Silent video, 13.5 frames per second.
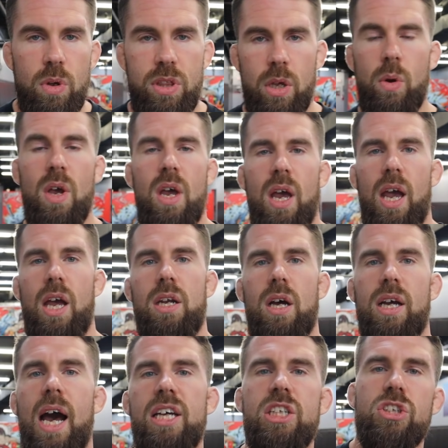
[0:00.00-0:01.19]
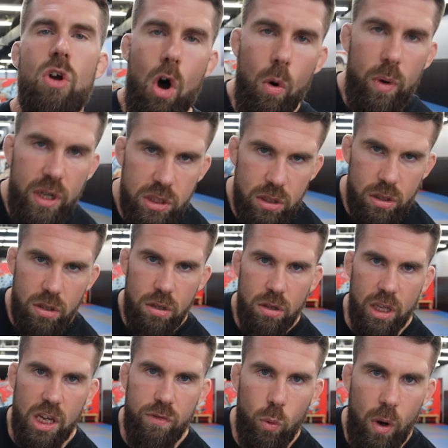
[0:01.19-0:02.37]
with you. And guys, as always,
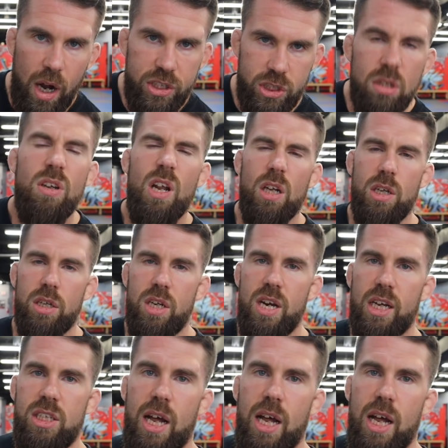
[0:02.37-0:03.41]
thank you for watching. And I'll talk to you next